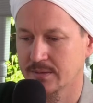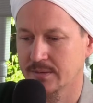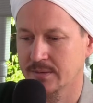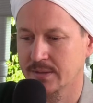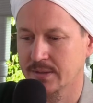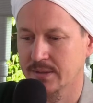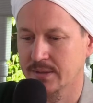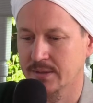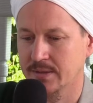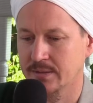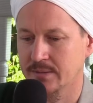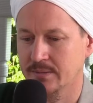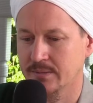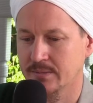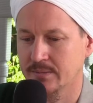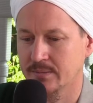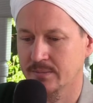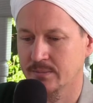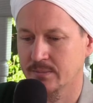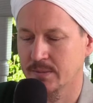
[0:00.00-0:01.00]
And
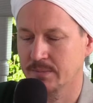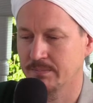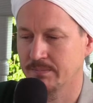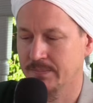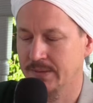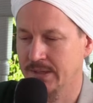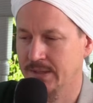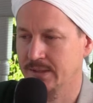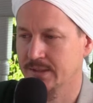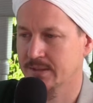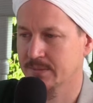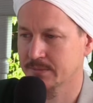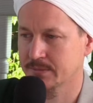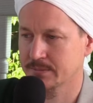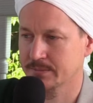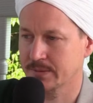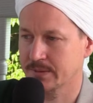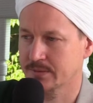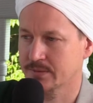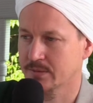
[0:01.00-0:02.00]
what made them
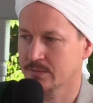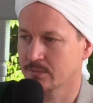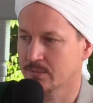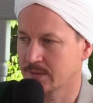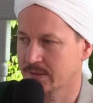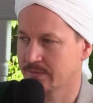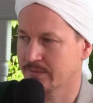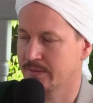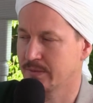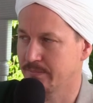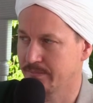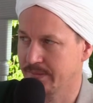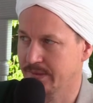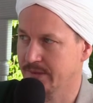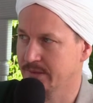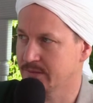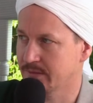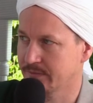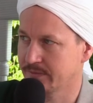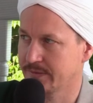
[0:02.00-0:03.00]
special, one of the
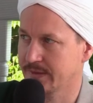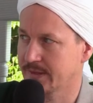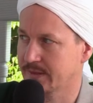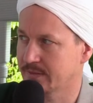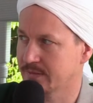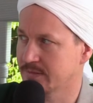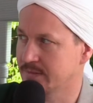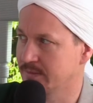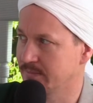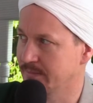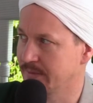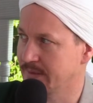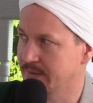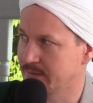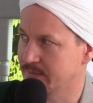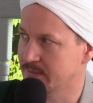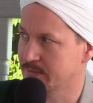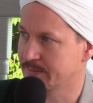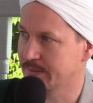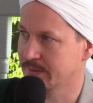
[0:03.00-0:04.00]
major factors that made
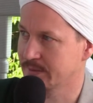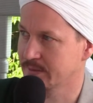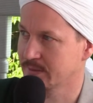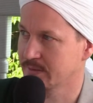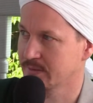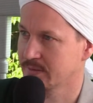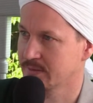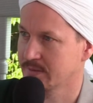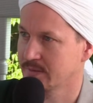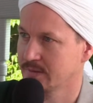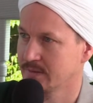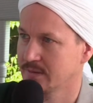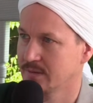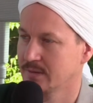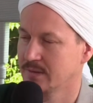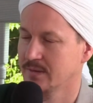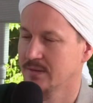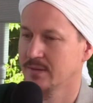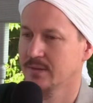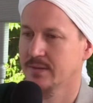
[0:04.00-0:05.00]
them special,
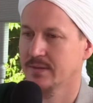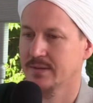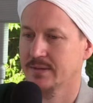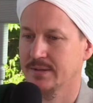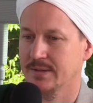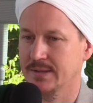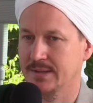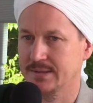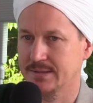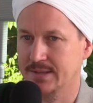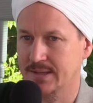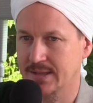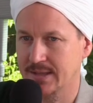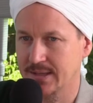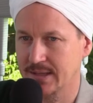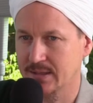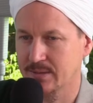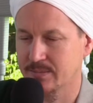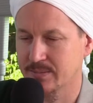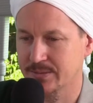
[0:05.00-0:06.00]
is that
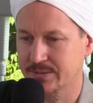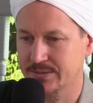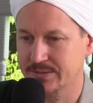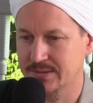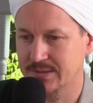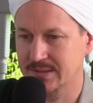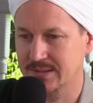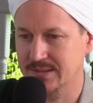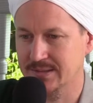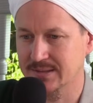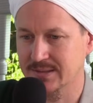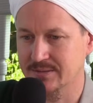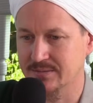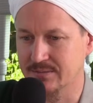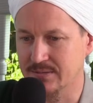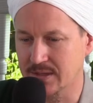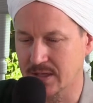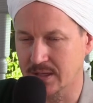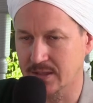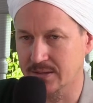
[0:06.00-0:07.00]
they were cities of
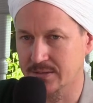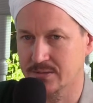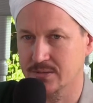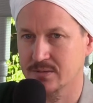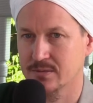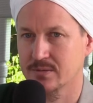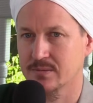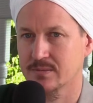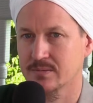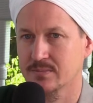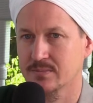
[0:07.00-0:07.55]
knowledge.